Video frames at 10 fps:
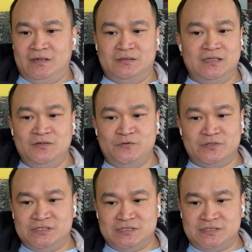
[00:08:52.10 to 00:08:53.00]
Thing was
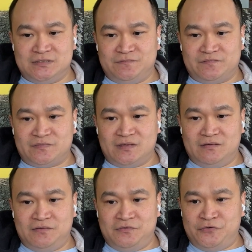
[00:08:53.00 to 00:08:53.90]
just
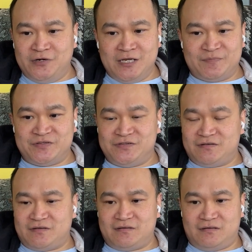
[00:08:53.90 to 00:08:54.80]
crisp,
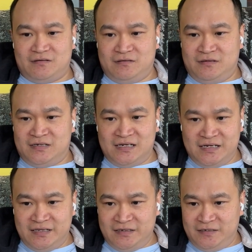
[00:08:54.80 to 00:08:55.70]

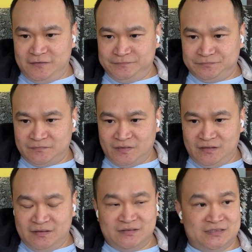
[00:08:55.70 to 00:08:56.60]
clear.
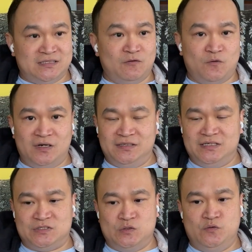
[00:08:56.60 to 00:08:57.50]
The sound quality
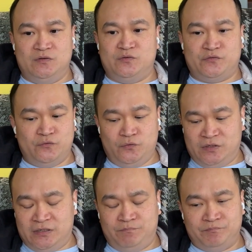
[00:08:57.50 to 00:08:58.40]
is good through
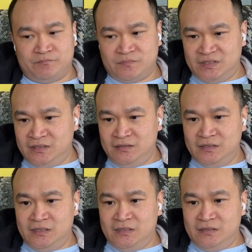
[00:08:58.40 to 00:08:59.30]
the
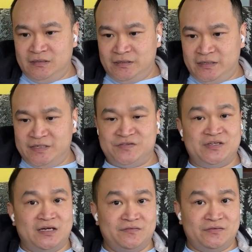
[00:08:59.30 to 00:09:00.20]

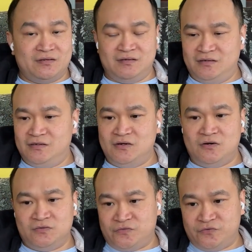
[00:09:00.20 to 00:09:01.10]
headsets
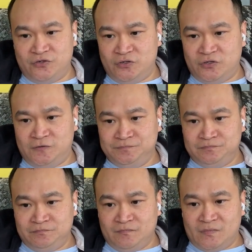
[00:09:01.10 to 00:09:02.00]
or through your
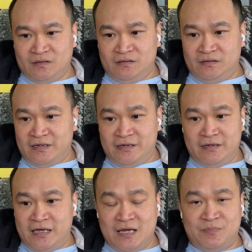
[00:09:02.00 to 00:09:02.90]

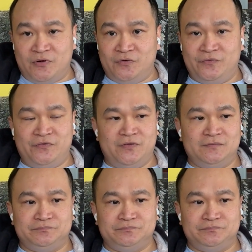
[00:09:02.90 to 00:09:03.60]
AirPods.